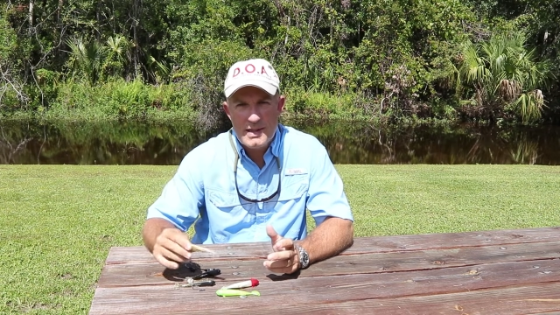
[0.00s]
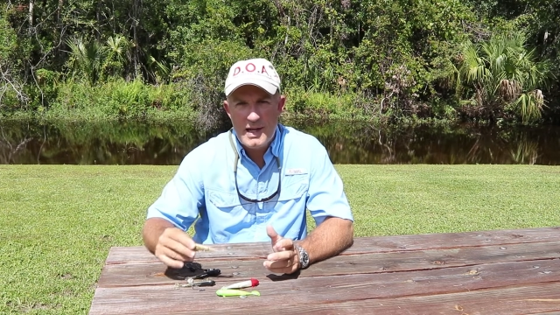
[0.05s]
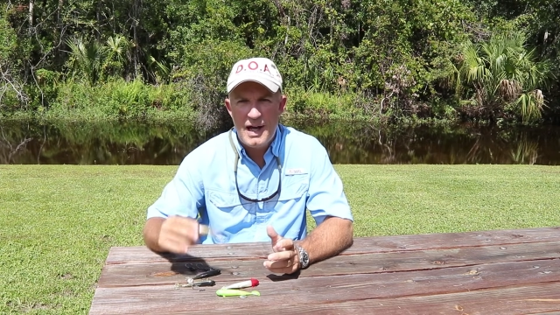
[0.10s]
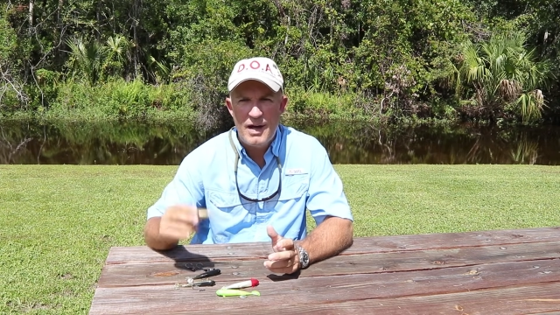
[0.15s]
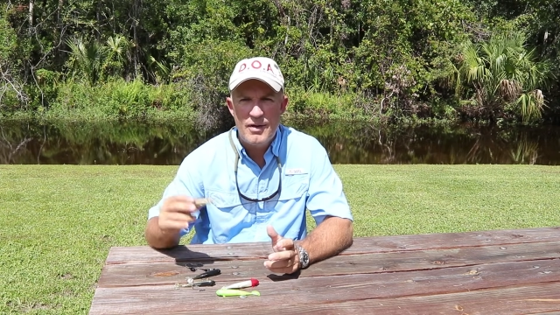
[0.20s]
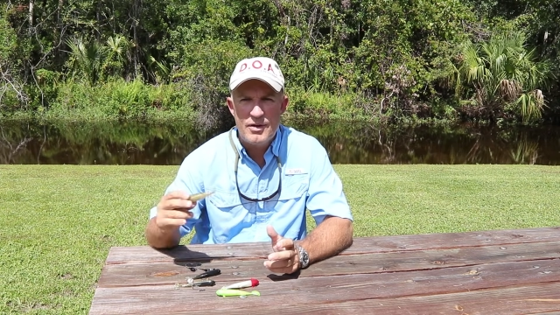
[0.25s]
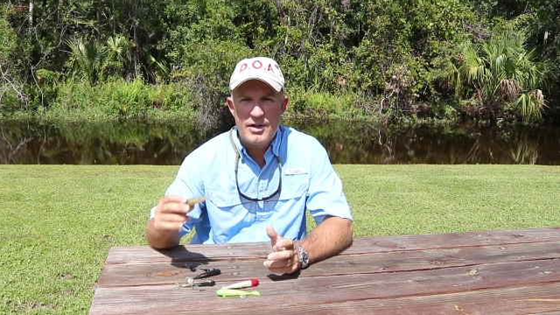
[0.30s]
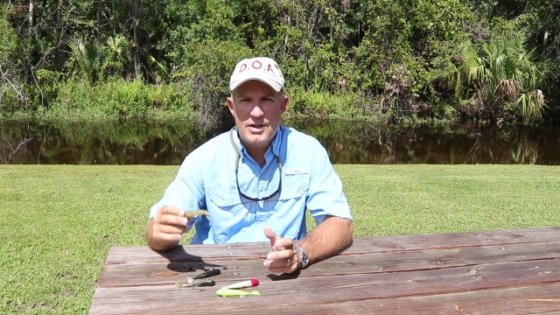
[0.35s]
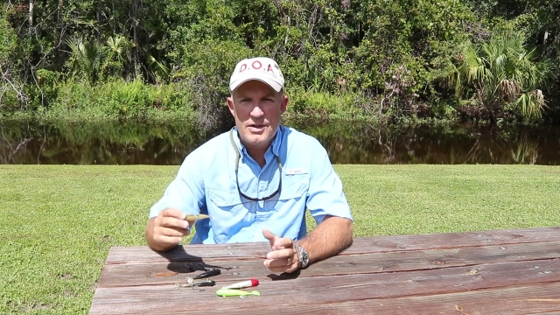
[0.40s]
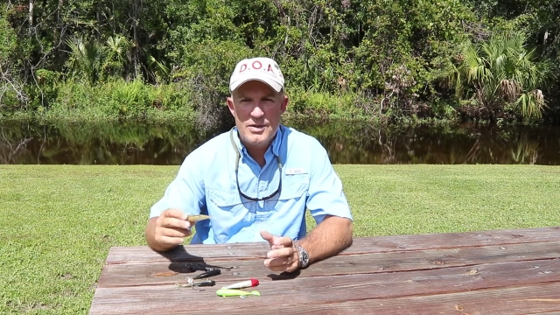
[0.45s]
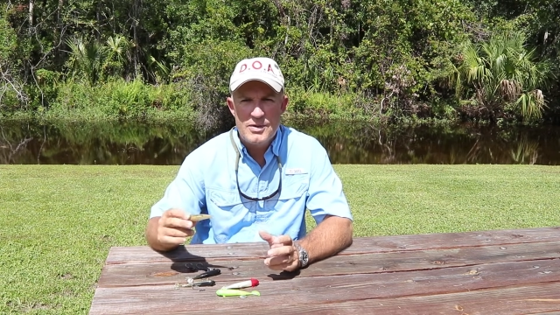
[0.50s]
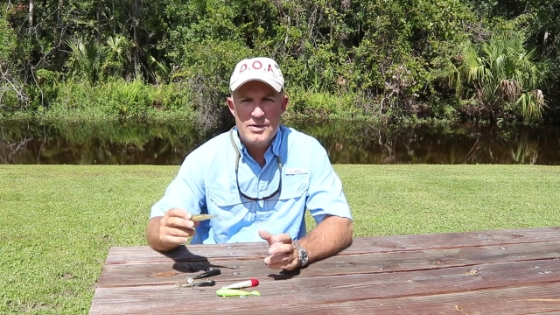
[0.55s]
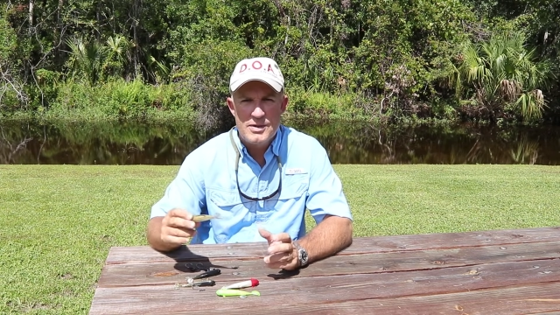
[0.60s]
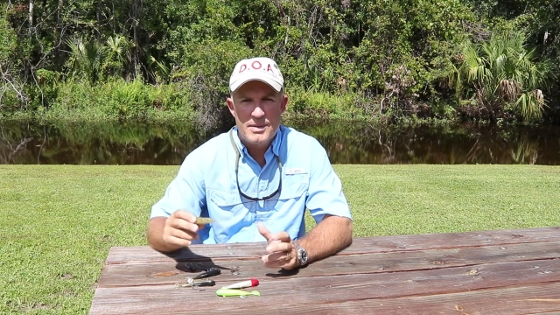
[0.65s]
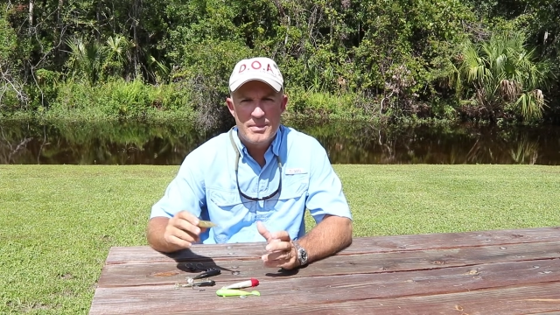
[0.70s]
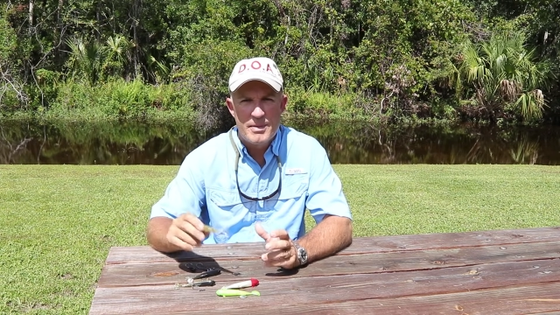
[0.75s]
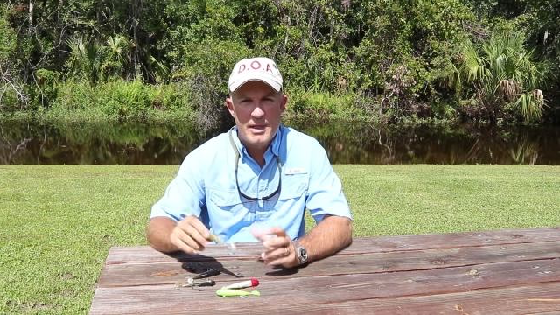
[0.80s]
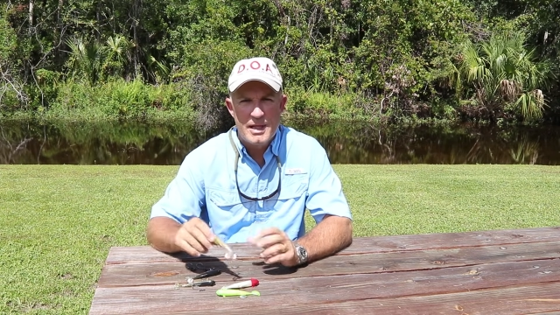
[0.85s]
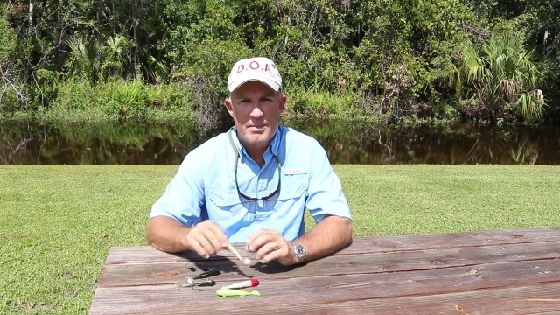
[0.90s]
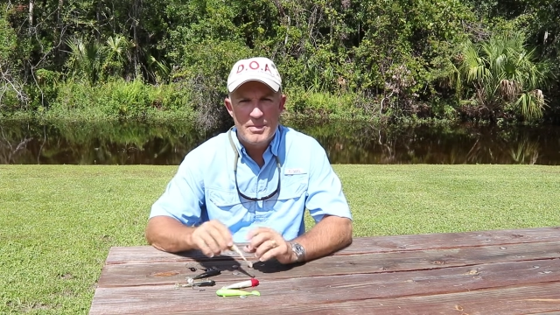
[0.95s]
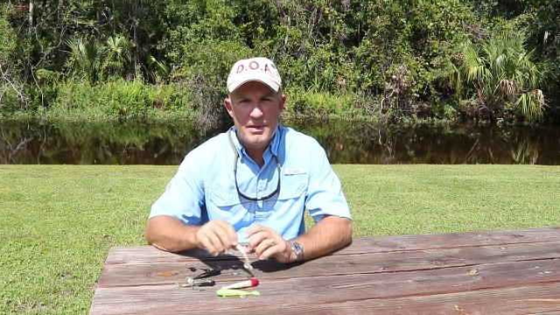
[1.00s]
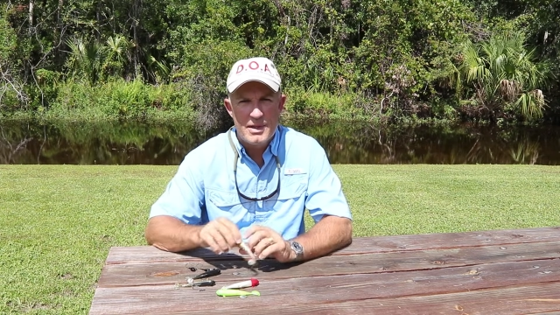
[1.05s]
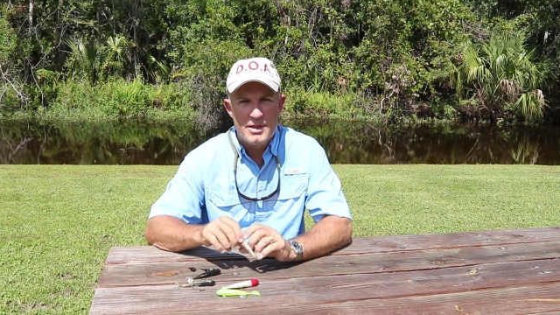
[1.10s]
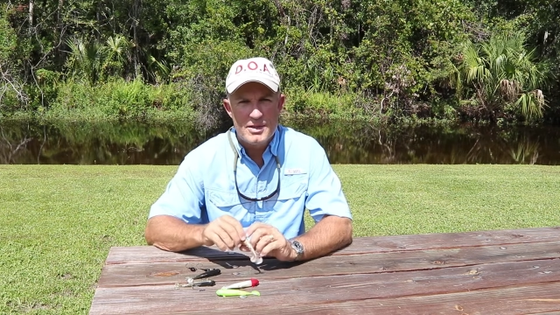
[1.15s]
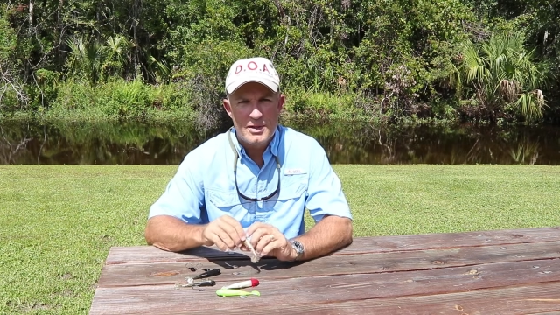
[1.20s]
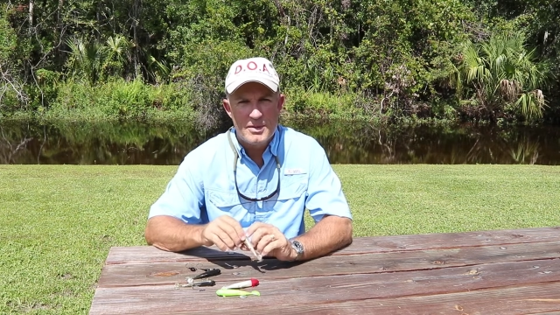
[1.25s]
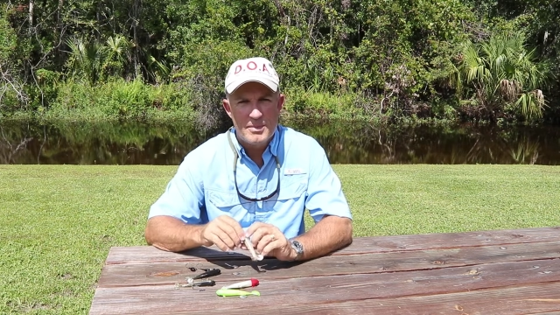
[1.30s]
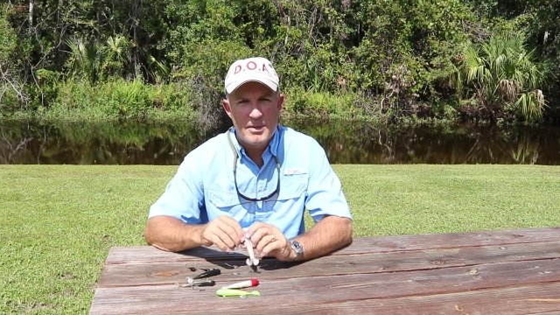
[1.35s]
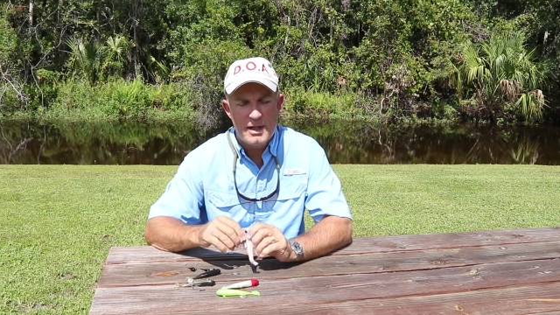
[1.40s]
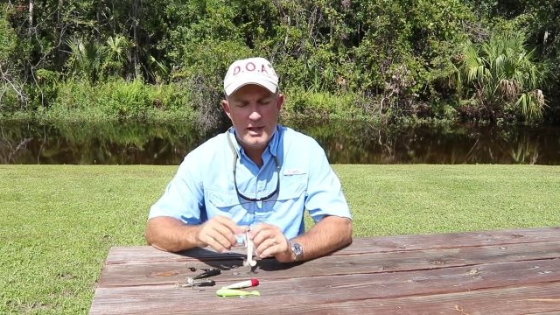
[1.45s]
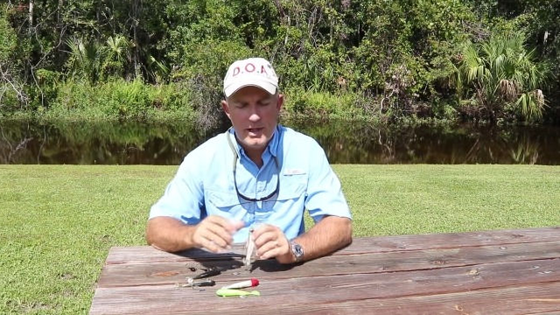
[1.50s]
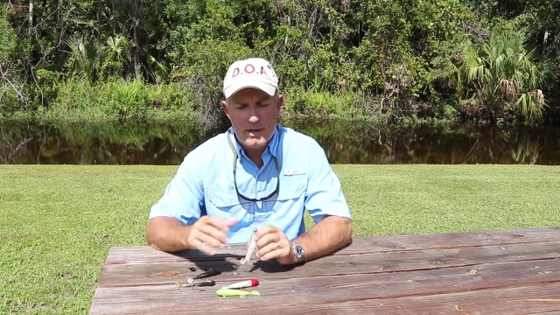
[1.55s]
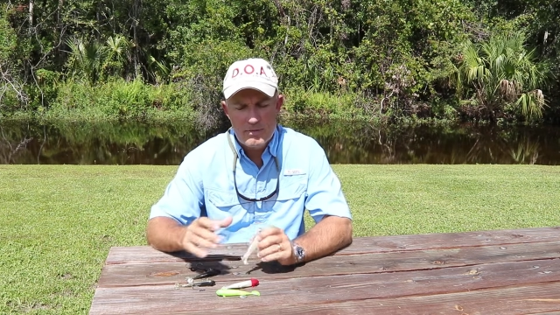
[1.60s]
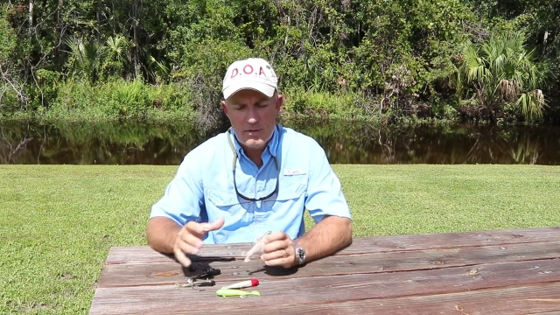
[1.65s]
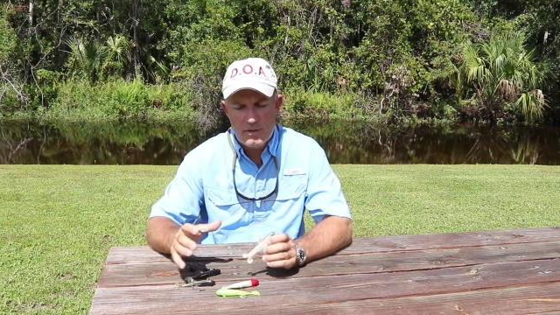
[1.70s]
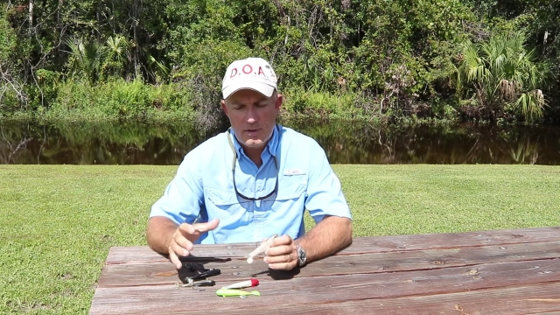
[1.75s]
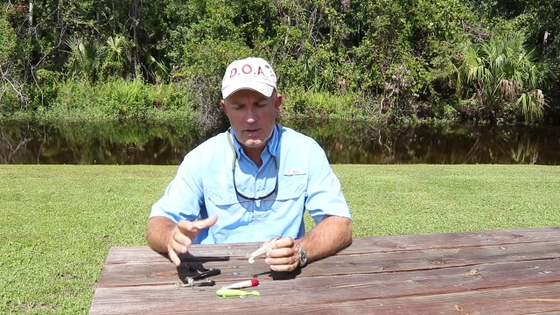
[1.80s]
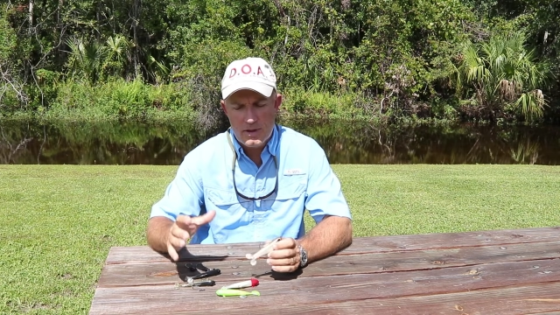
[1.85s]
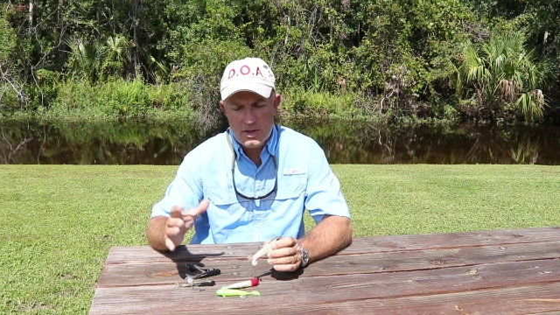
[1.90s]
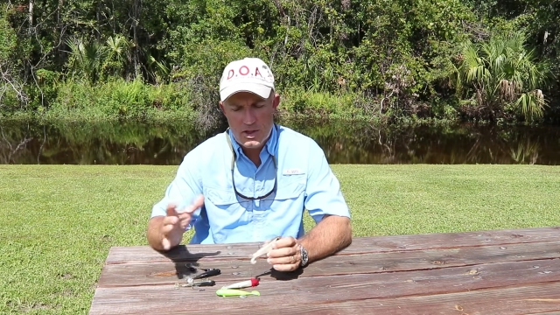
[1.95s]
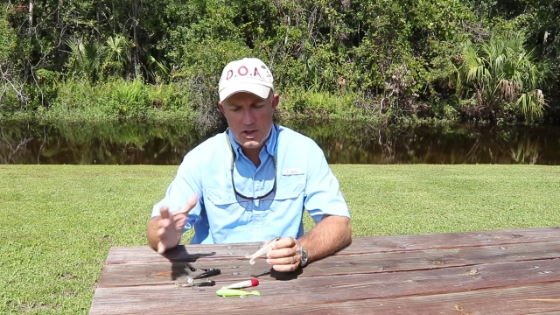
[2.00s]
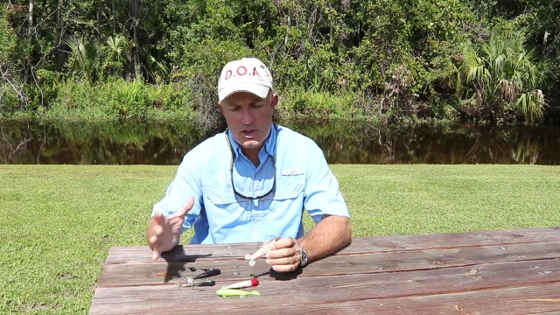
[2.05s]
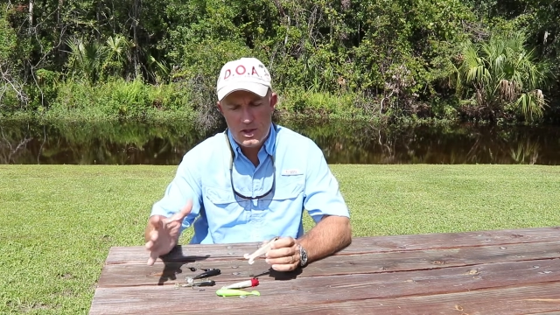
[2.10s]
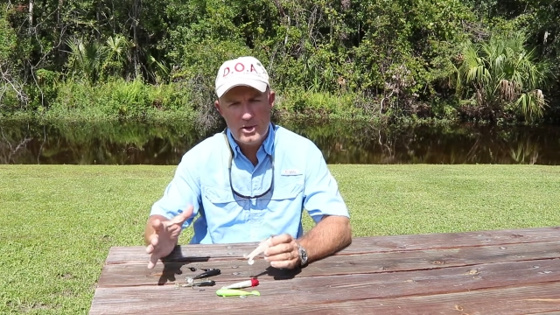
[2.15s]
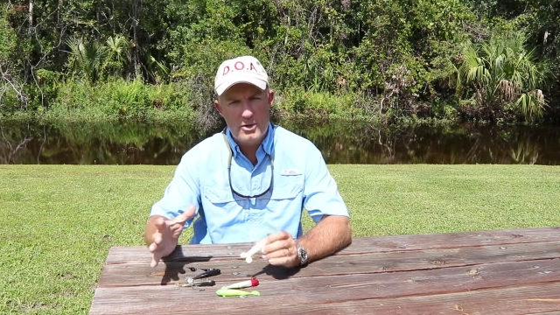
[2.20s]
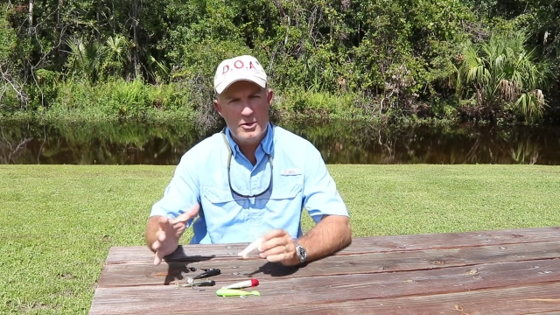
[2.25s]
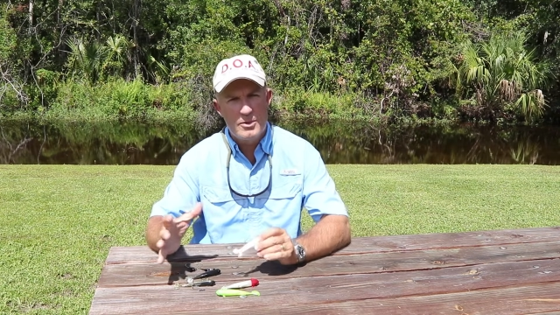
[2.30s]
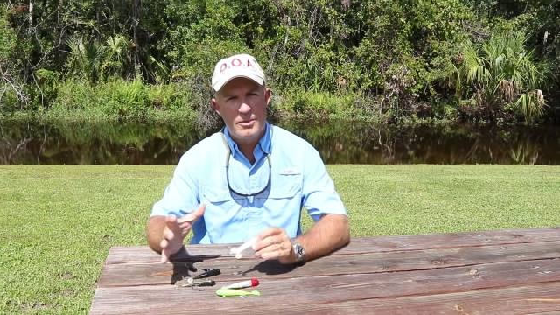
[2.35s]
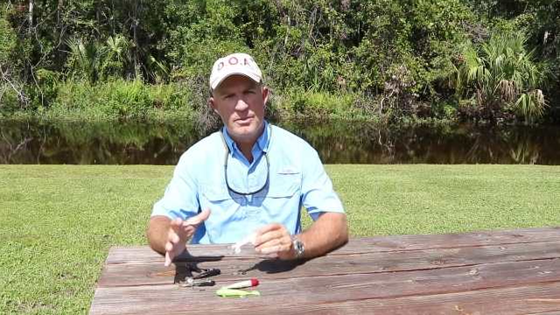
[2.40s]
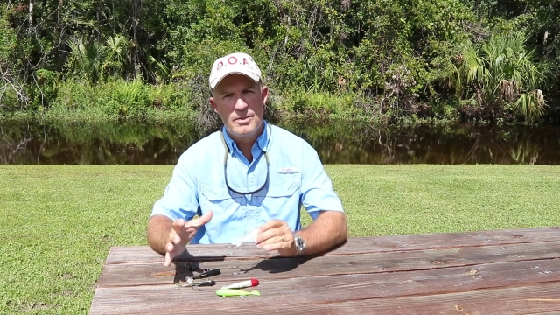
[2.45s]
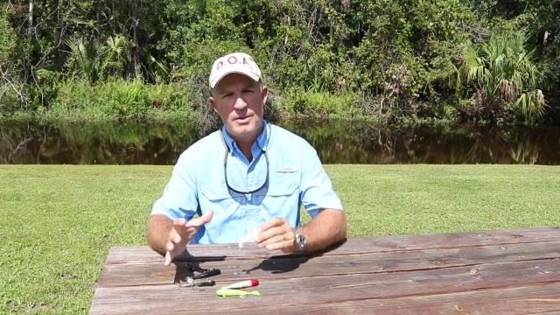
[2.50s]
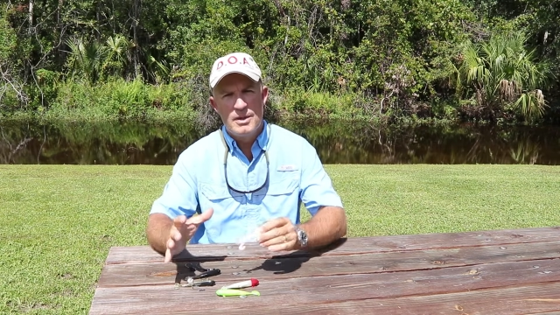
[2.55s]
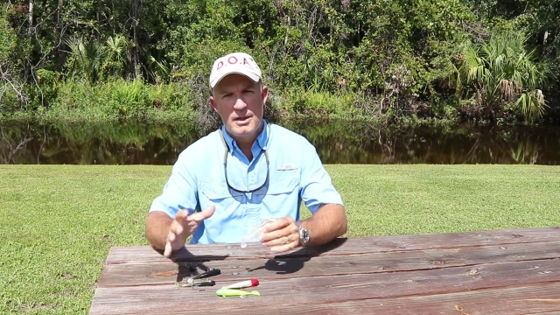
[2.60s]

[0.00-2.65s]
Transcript: how to use the Baitbuster, but I never really showed